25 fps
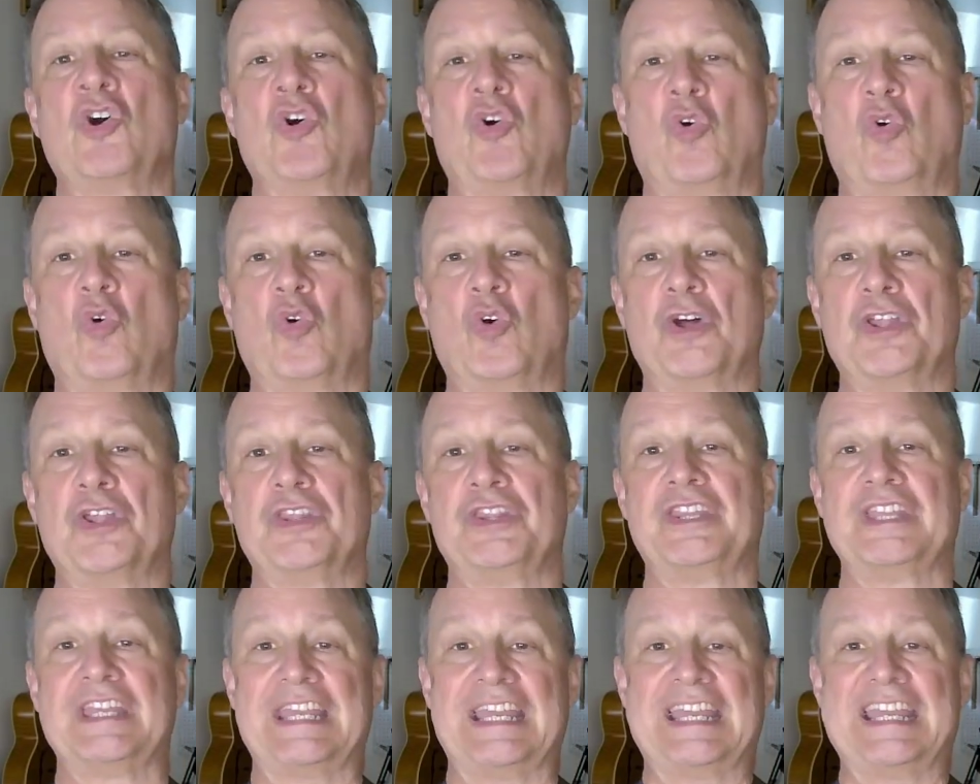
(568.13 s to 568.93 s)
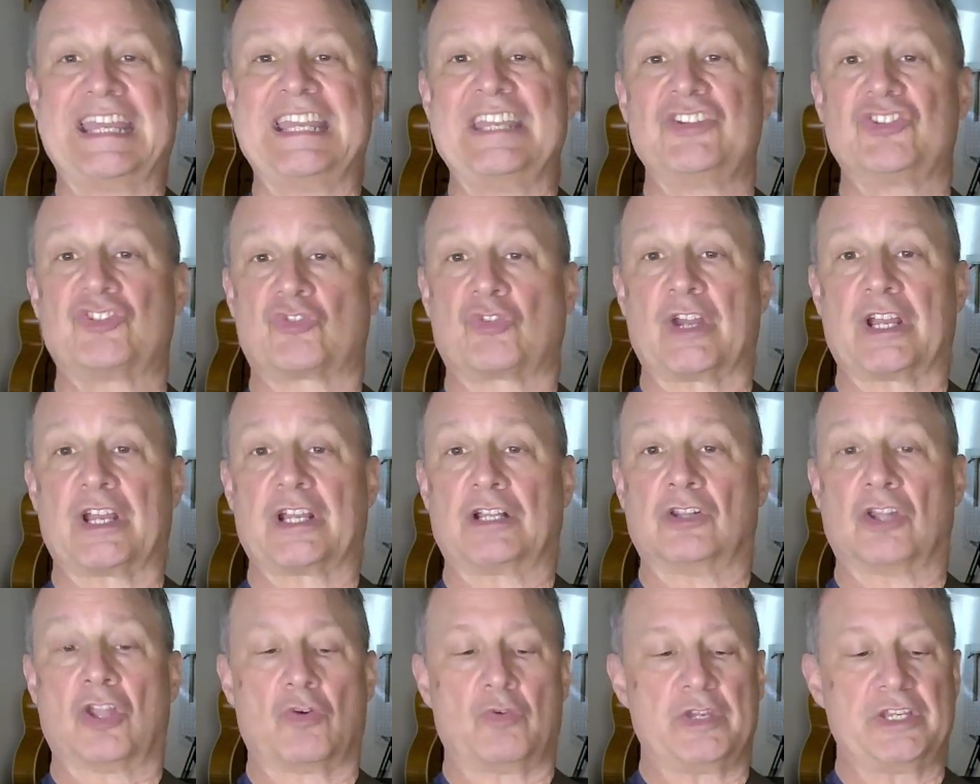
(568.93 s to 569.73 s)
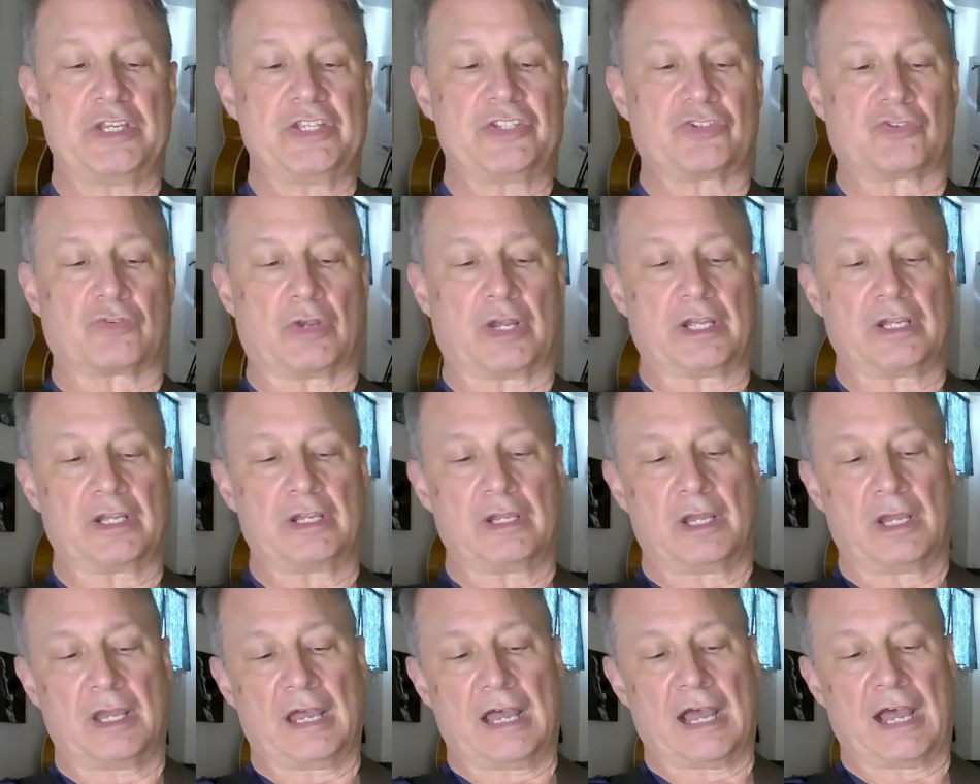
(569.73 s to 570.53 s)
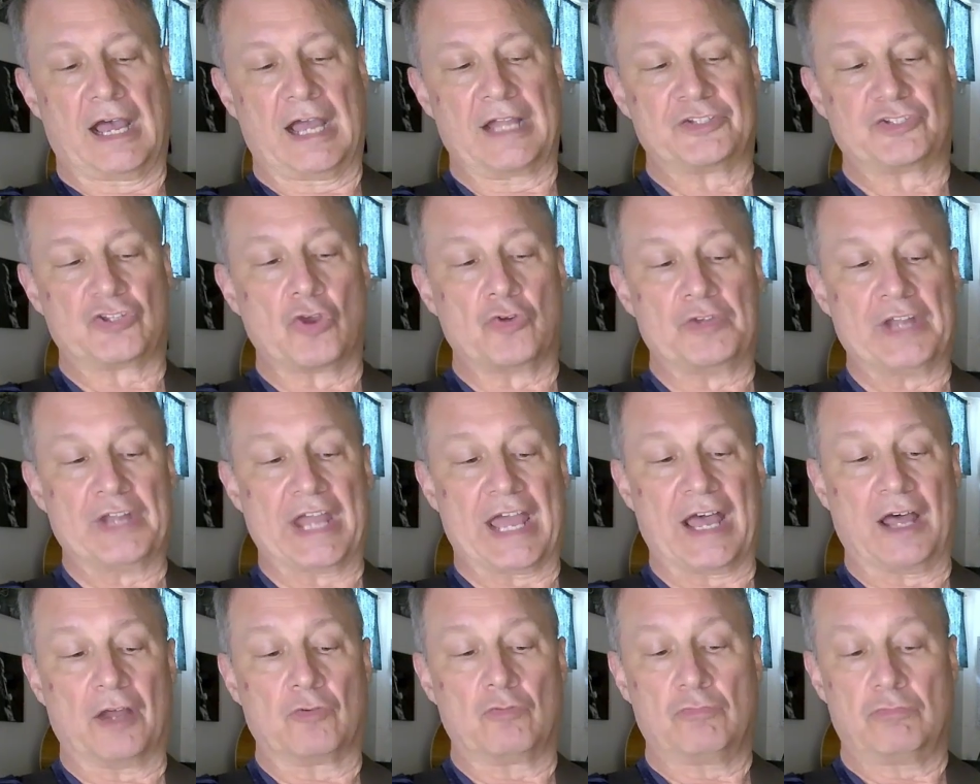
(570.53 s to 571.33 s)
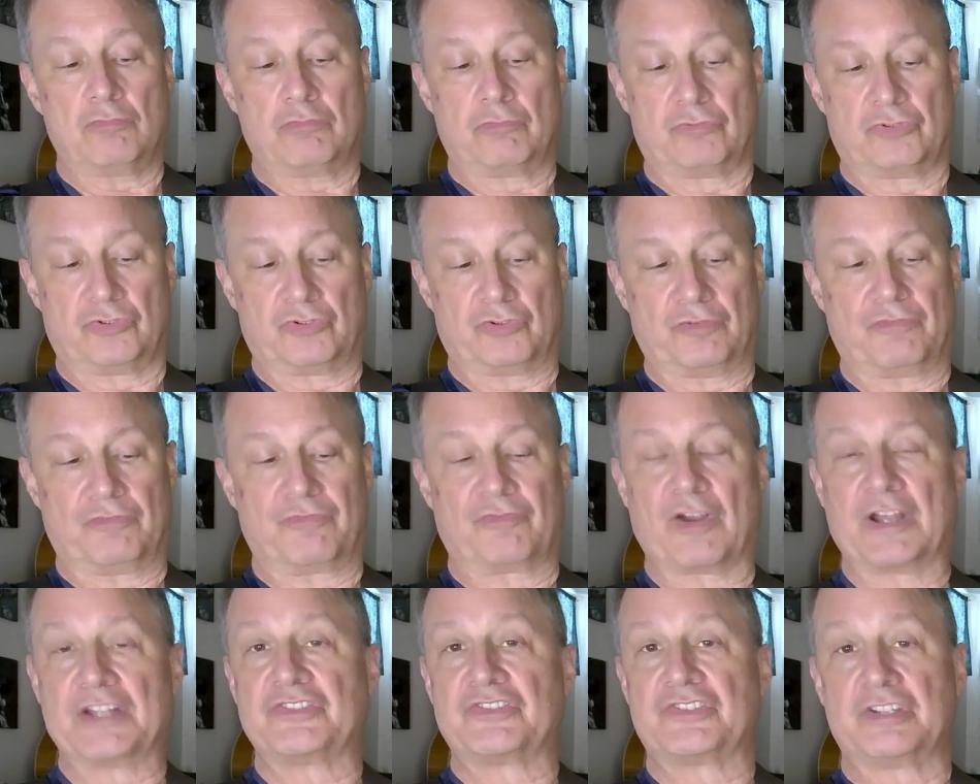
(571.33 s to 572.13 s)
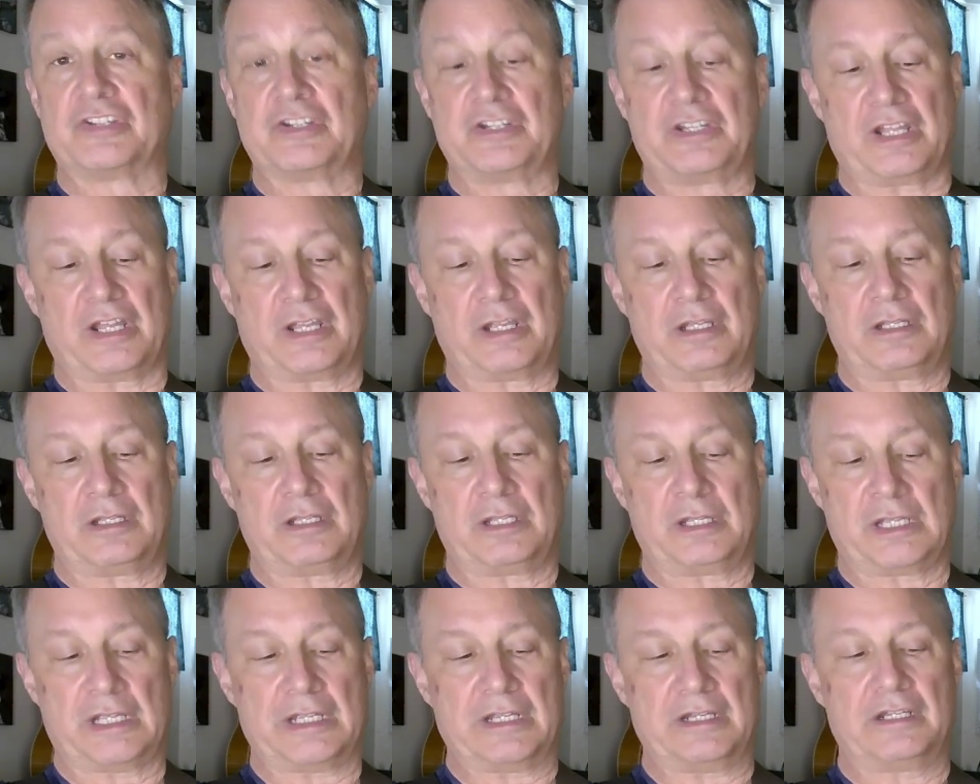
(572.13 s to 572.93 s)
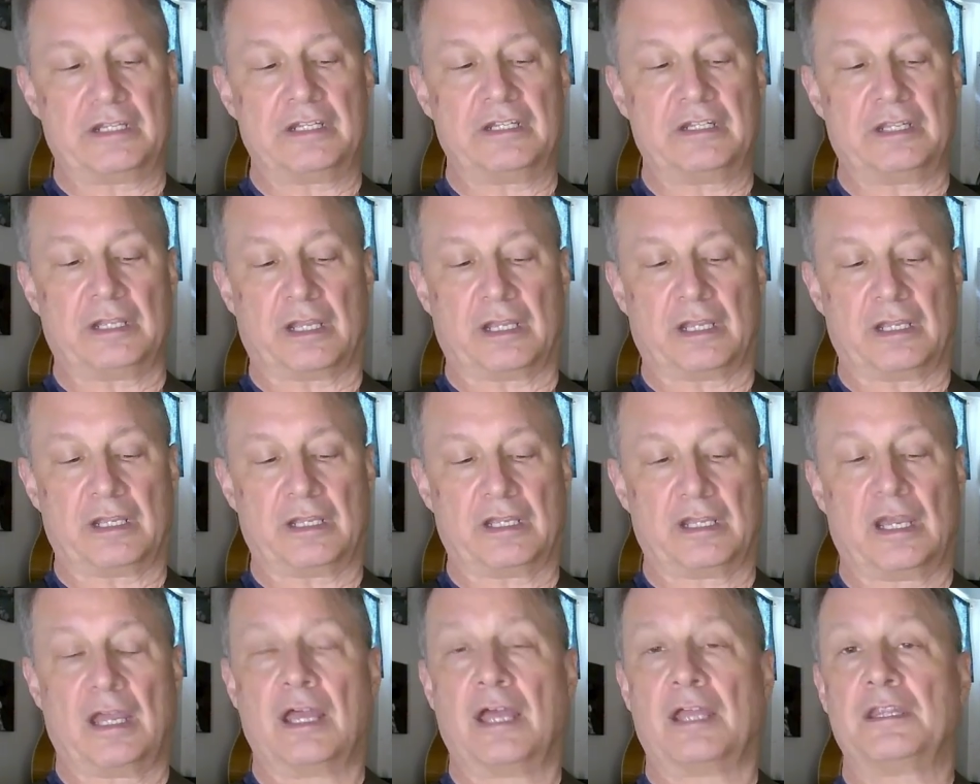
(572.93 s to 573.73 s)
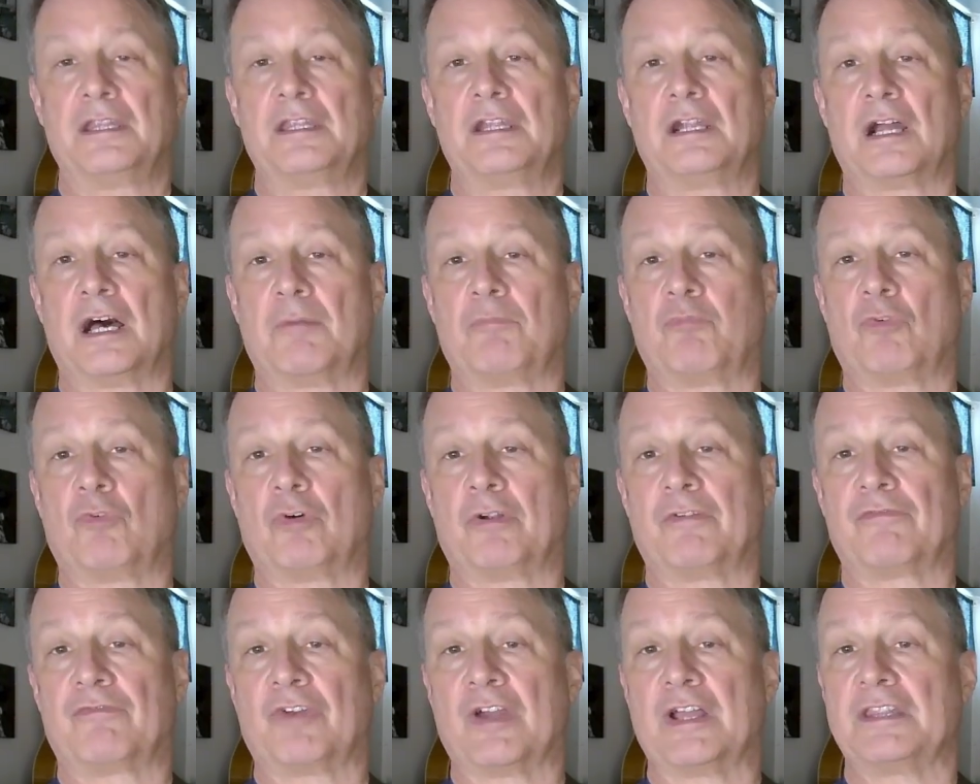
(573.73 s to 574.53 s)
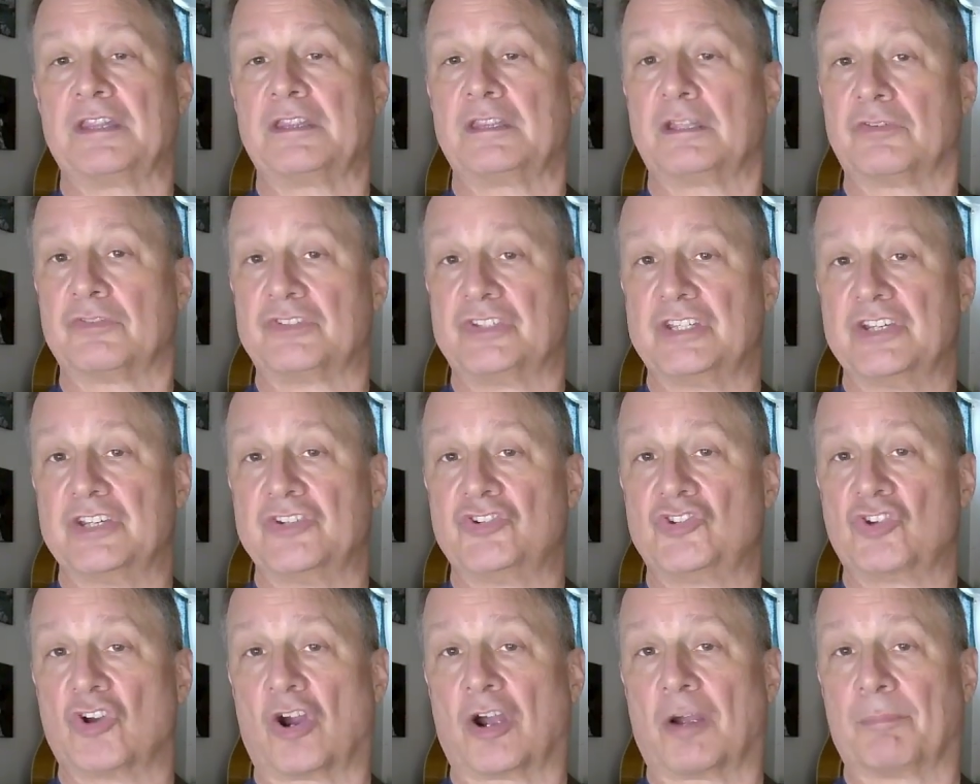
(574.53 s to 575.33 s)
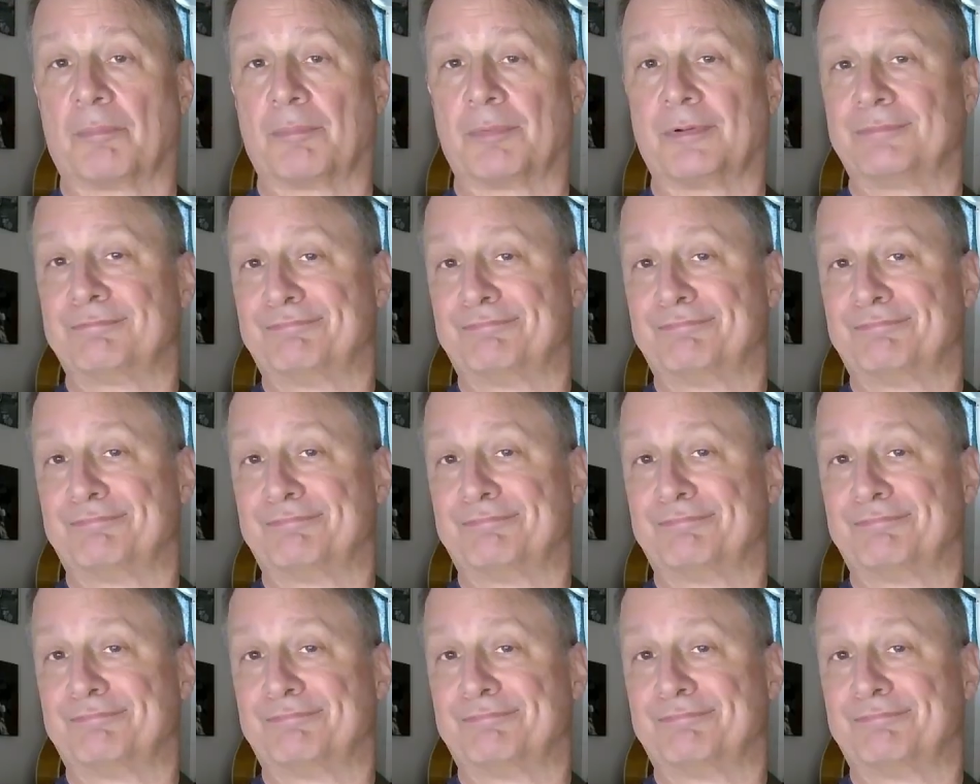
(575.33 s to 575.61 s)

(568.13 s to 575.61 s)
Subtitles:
on the E string, low E string, I'd go down 2 frets to D, E to D, and then up 1 fret, there's D sharp.